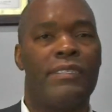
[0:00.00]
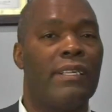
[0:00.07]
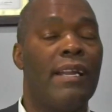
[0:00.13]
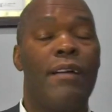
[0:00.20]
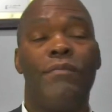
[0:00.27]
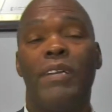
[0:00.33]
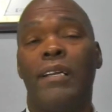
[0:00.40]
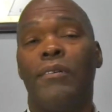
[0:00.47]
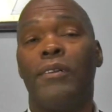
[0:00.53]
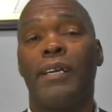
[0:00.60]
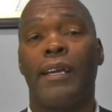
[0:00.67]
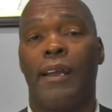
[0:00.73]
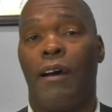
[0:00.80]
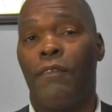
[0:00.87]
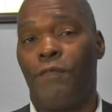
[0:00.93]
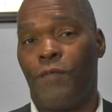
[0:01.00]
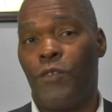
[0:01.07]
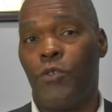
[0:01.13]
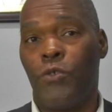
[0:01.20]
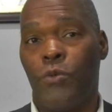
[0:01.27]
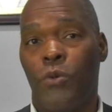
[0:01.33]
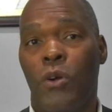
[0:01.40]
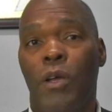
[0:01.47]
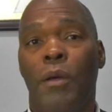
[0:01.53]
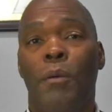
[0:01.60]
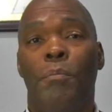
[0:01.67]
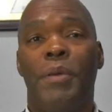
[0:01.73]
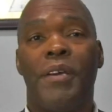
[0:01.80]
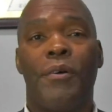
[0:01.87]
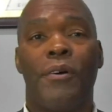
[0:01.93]
They're not really looking out for you,
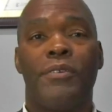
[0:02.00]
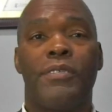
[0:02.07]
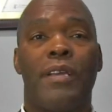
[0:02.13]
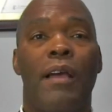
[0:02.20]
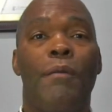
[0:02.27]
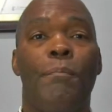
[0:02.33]
because